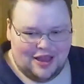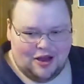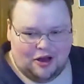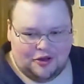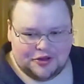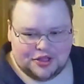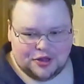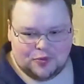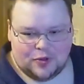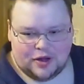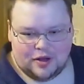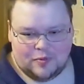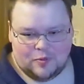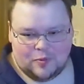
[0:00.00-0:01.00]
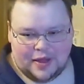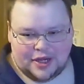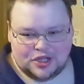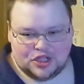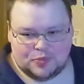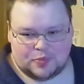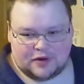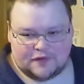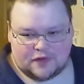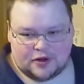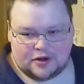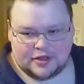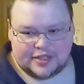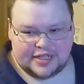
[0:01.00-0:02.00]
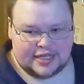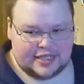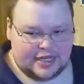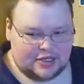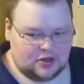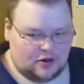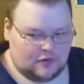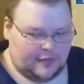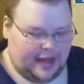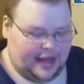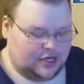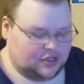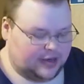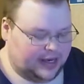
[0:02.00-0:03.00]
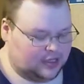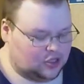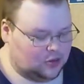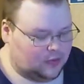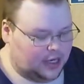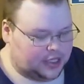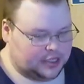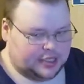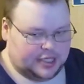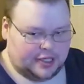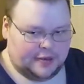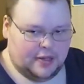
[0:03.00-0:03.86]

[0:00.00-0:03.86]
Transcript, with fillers: Also, what makes you prefer Z S H over Bash? So I got two questions here.